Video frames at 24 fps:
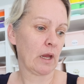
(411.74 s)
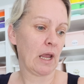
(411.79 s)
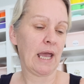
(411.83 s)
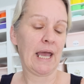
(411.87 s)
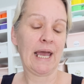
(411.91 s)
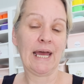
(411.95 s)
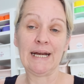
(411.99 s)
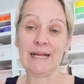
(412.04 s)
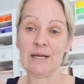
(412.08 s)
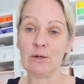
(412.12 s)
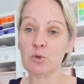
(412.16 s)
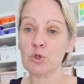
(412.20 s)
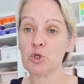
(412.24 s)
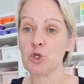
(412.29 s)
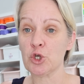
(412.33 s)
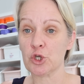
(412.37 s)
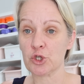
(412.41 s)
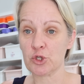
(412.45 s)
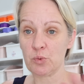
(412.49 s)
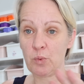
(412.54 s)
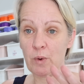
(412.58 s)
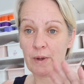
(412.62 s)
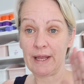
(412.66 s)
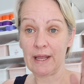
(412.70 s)
it will
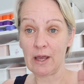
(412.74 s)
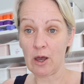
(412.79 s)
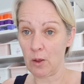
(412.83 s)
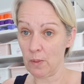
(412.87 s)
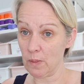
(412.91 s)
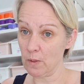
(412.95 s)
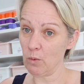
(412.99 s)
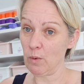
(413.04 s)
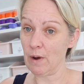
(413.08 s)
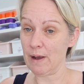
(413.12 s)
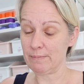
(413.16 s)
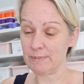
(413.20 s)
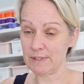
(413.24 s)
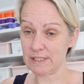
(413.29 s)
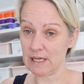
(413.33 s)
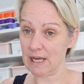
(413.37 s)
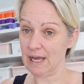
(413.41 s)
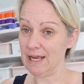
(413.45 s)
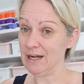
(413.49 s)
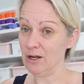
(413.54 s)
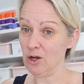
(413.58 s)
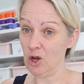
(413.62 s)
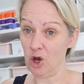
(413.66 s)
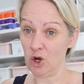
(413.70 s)
just be on the
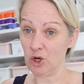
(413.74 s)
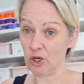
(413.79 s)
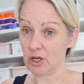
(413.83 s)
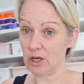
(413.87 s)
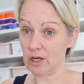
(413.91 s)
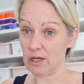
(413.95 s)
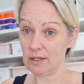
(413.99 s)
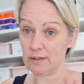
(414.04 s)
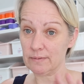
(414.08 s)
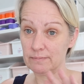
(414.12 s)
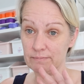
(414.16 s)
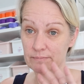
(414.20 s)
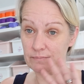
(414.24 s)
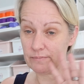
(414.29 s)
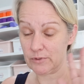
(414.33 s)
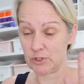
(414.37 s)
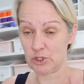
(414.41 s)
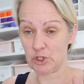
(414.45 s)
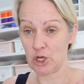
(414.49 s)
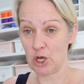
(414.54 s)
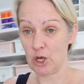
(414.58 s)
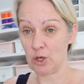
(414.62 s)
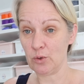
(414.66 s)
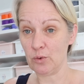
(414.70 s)
website longer.
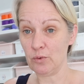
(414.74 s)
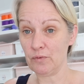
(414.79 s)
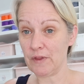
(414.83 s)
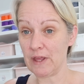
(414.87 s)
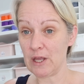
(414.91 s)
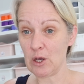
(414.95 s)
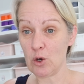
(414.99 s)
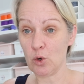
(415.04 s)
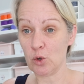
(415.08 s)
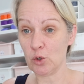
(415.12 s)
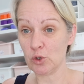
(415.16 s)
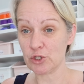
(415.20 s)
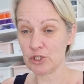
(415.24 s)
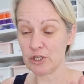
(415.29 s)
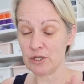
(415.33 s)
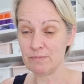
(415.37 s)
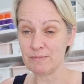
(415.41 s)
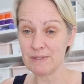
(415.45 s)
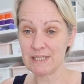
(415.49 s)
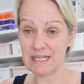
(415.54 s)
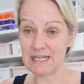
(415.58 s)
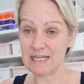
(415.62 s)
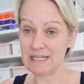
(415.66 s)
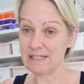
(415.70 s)
So the autumn
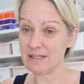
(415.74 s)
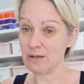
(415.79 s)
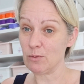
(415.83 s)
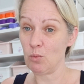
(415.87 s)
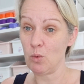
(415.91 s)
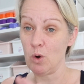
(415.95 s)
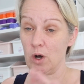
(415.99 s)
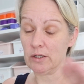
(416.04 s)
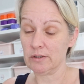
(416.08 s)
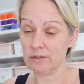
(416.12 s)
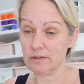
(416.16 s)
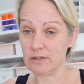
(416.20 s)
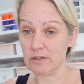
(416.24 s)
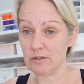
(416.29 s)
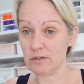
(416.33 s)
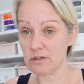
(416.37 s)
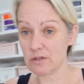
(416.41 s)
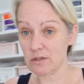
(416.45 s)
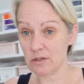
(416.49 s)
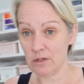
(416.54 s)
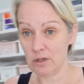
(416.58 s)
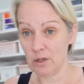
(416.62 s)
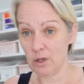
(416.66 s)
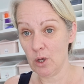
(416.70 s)
season
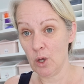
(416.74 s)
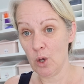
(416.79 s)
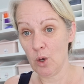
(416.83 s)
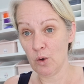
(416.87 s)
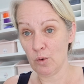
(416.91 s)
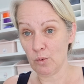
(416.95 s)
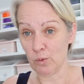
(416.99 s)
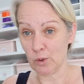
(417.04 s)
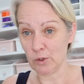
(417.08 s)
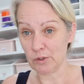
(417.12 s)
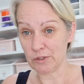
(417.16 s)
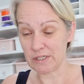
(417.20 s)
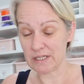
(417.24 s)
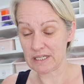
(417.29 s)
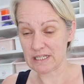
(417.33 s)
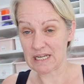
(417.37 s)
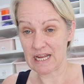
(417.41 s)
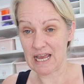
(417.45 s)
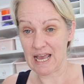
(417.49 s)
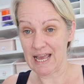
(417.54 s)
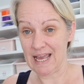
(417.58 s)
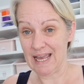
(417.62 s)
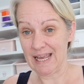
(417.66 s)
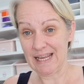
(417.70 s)
ones will
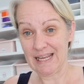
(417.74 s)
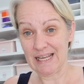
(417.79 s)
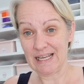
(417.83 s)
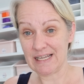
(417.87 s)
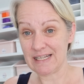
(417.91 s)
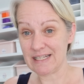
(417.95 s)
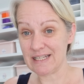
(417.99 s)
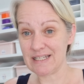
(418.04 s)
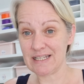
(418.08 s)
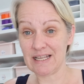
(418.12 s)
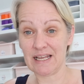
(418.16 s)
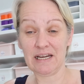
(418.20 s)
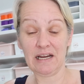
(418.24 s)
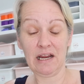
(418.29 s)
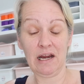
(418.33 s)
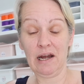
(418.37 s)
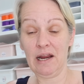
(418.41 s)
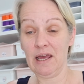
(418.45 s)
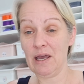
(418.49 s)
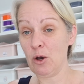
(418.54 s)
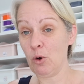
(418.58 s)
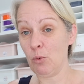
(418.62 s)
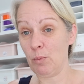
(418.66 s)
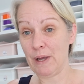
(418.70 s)
stay until a
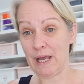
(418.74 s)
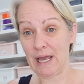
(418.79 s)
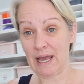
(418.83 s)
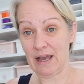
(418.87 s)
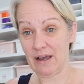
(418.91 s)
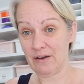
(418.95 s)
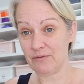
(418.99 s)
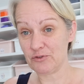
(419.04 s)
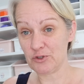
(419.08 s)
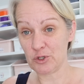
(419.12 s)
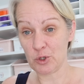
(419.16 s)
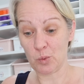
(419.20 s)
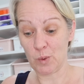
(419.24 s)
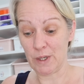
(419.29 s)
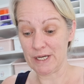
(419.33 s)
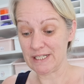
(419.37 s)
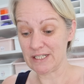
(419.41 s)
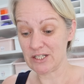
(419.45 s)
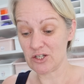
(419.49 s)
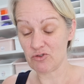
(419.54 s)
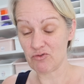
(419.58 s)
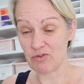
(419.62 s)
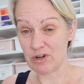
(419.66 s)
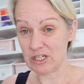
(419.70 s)
little bit after
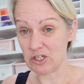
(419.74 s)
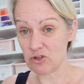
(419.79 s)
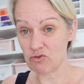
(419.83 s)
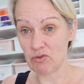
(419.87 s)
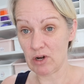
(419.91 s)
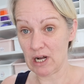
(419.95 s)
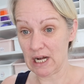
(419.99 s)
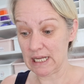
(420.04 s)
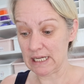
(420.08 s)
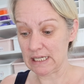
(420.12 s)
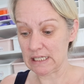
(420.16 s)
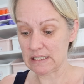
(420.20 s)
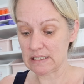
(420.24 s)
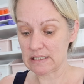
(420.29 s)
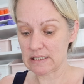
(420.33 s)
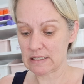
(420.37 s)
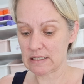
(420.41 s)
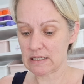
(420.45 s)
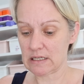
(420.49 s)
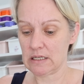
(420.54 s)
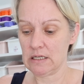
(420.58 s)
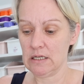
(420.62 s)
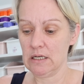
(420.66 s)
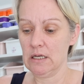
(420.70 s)
winter is
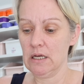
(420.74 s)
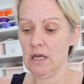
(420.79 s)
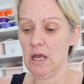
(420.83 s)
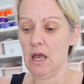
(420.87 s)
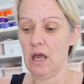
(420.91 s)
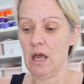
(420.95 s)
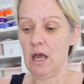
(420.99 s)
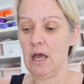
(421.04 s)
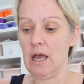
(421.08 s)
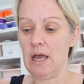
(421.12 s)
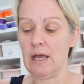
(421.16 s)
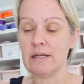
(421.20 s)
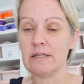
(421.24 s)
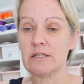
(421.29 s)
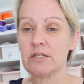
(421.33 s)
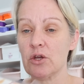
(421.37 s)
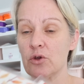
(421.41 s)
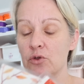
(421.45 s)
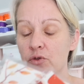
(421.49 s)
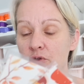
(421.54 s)
released. So